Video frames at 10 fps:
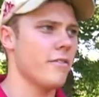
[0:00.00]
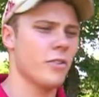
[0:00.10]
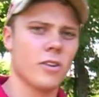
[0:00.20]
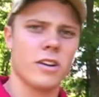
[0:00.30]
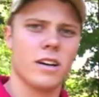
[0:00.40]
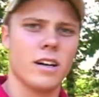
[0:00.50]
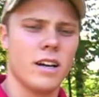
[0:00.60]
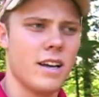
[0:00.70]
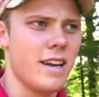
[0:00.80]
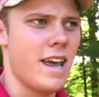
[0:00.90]
if you're uh,
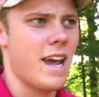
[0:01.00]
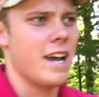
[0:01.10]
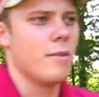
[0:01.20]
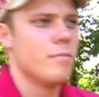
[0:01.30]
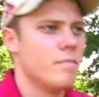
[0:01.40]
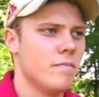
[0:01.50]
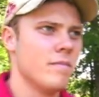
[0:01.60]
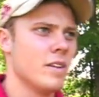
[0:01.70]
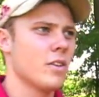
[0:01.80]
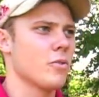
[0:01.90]
an am
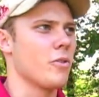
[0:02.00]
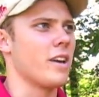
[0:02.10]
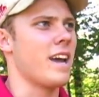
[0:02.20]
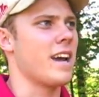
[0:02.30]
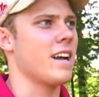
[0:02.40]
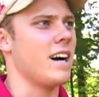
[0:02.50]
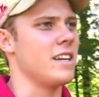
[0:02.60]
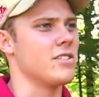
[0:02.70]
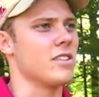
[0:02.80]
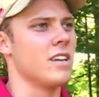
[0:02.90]
throwing an
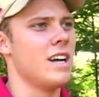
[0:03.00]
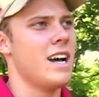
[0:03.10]
Anhyzer,